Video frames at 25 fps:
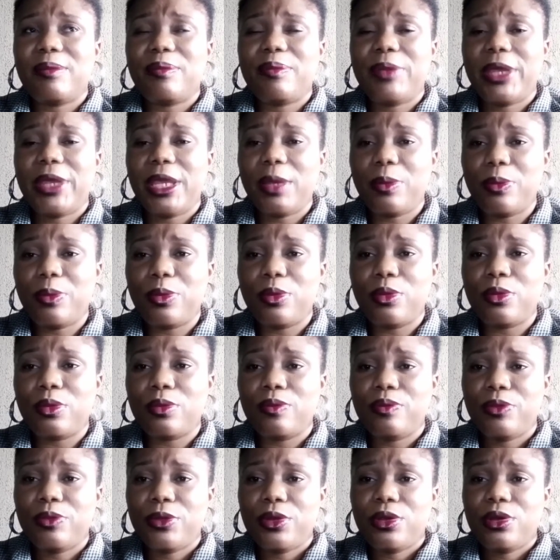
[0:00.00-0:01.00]

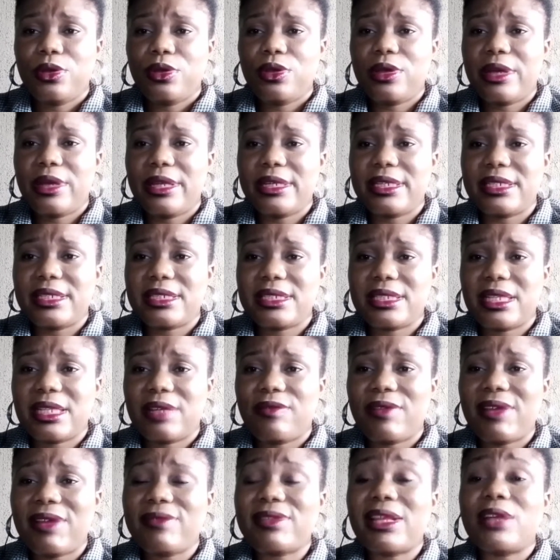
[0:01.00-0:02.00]
people. You
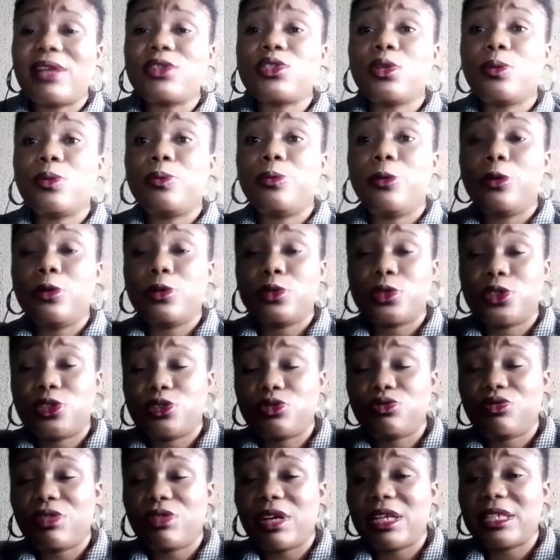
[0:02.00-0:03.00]
understand? 5,000
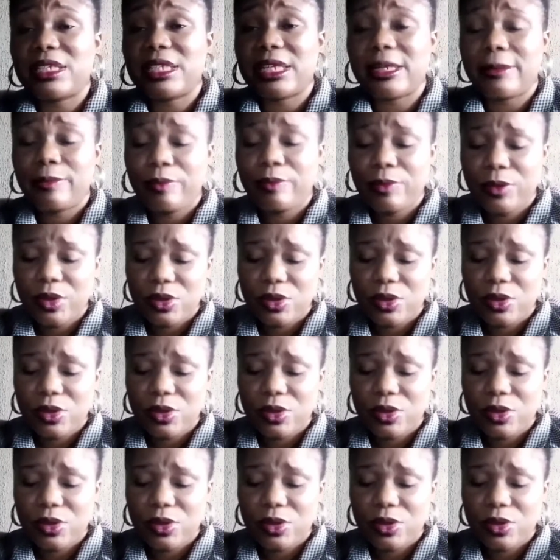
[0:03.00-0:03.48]
posts rather.